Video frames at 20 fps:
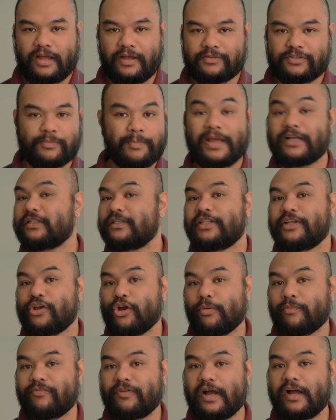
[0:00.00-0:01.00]
So back to the
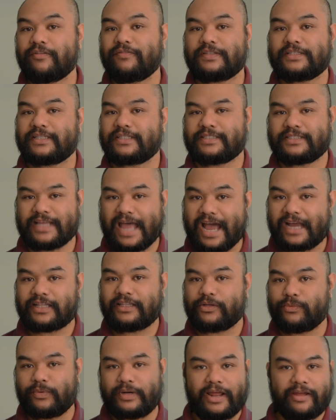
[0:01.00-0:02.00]
OM-5, it's
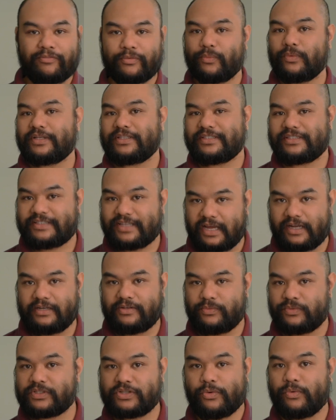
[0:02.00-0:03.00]
exactly what everyone said
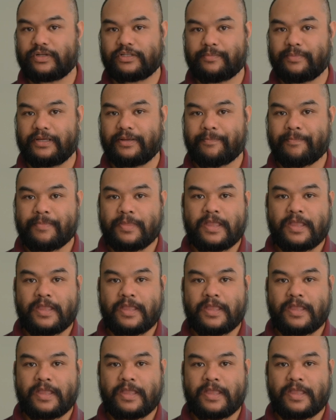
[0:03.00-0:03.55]
it was going to be.